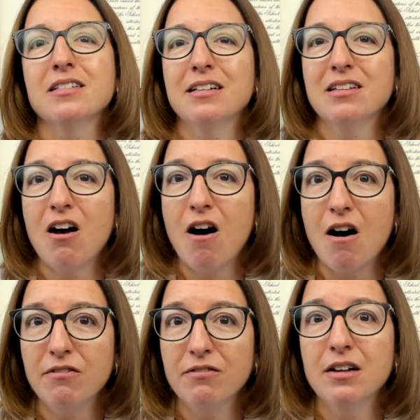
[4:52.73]
that's
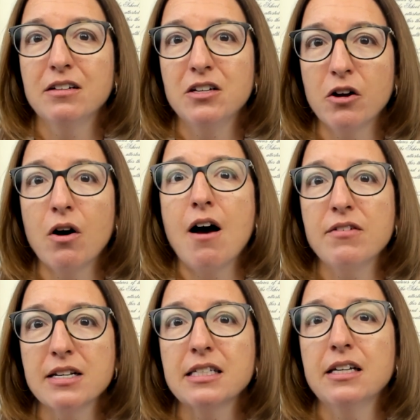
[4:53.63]

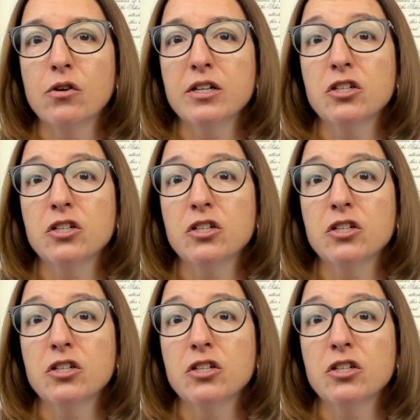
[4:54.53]
obviously going